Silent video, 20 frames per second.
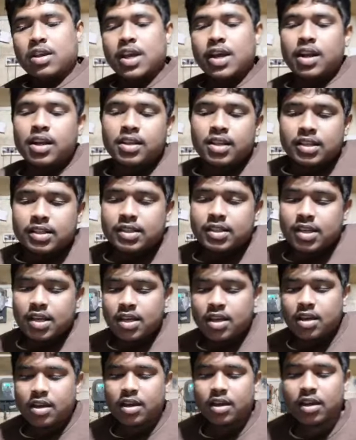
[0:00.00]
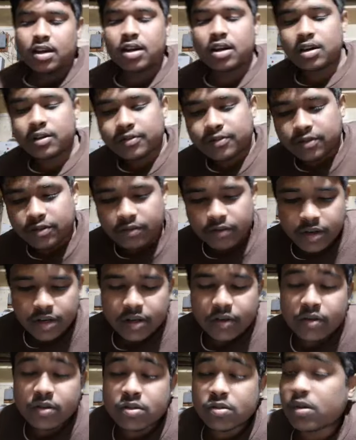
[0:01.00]
Another thing I learned
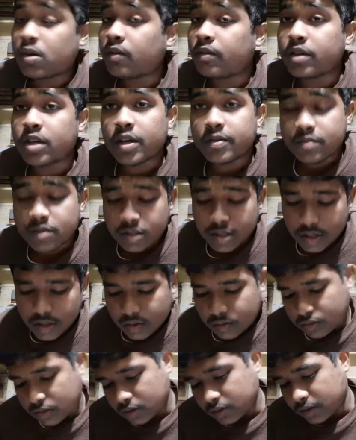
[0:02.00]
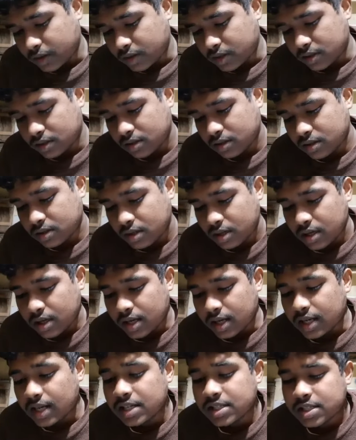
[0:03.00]
when I was solving MCQs was
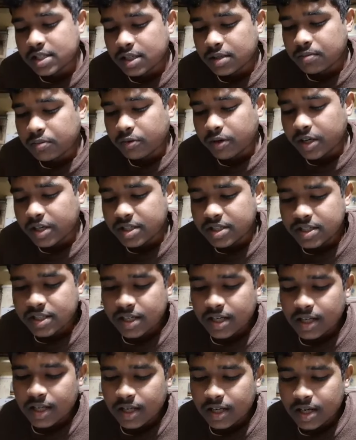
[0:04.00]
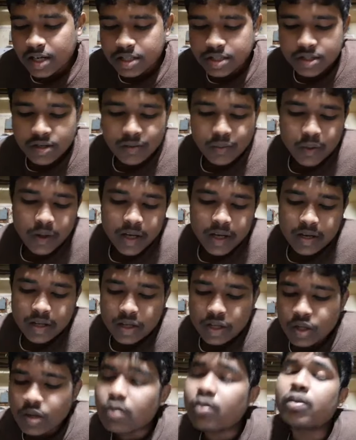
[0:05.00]
elastic potential energy of wire
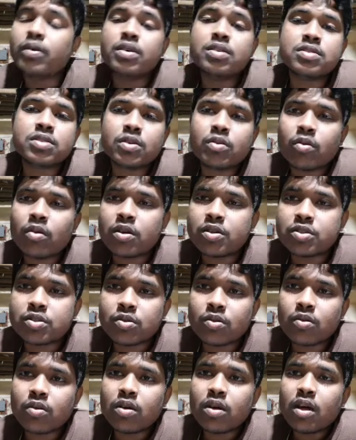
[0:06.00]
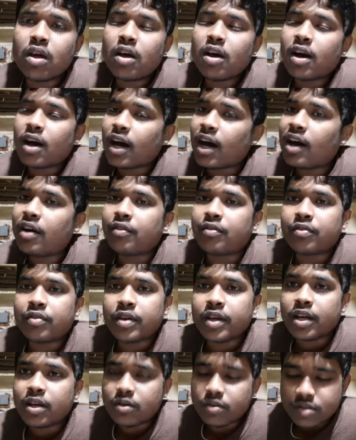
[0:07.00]
U is equals to half
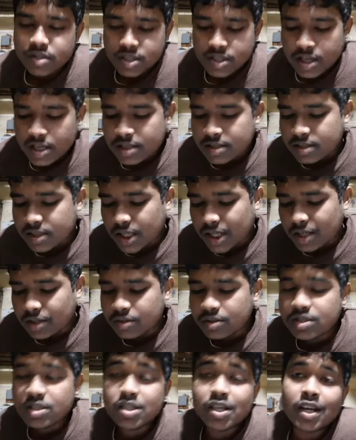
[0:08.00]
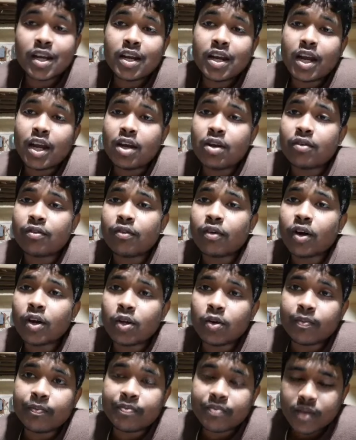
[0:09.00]
into stress into strain into
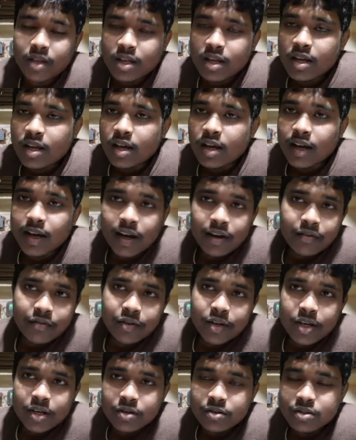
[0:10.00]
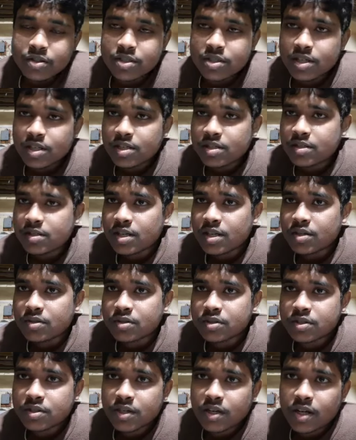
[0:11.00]
volume. Half into stress into
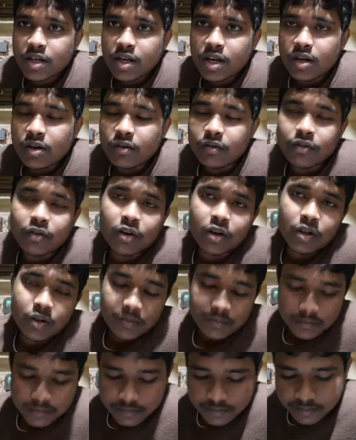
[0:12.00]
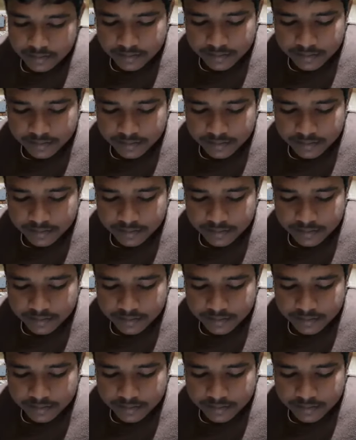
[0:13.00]
strain into volume.